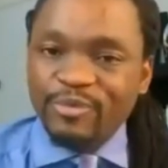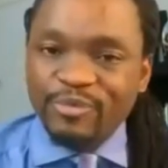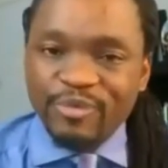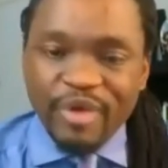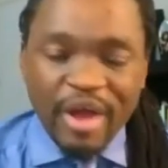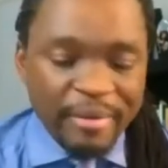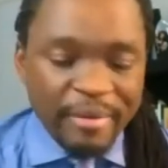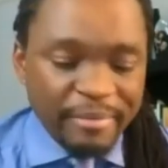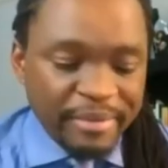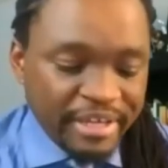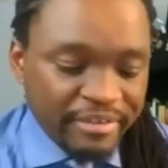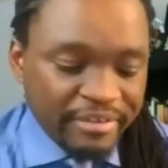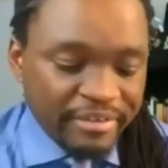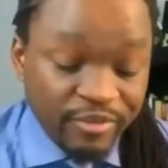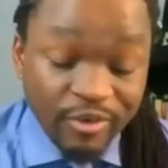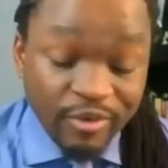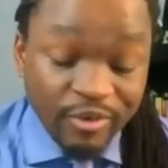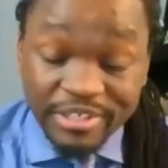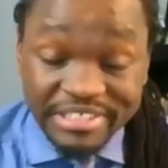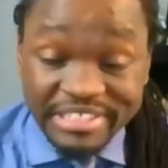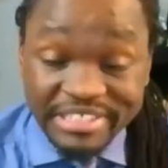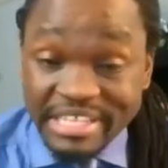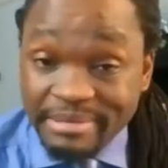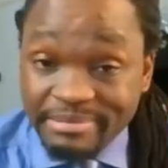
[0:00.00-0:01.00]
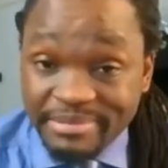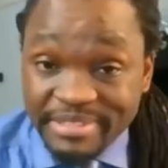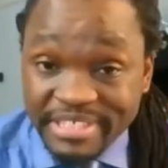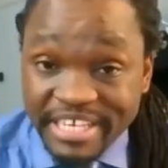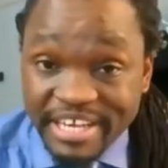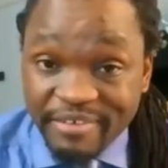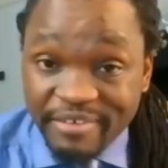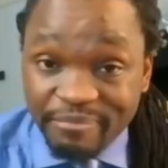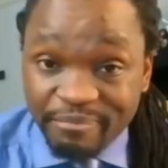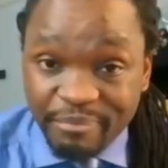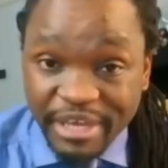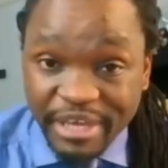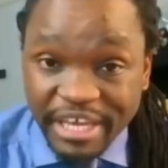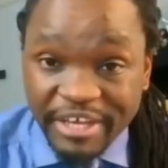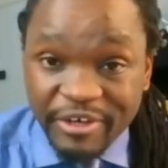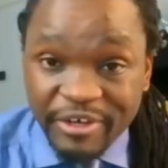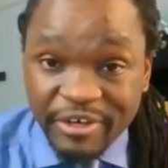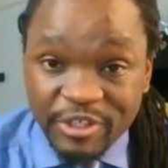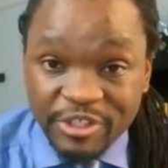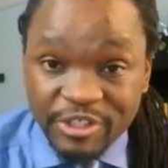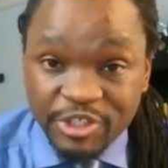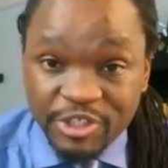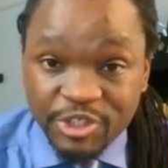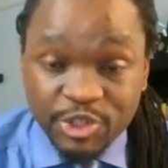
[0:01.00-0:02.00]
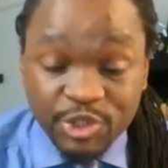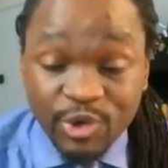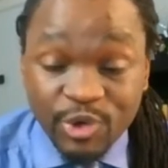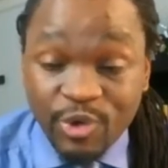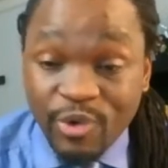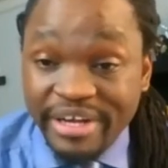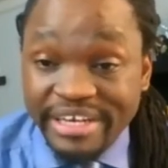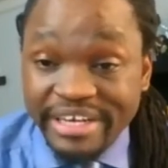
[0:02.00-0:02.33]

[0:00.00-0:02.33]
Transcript: I mean, for accepting and being on the show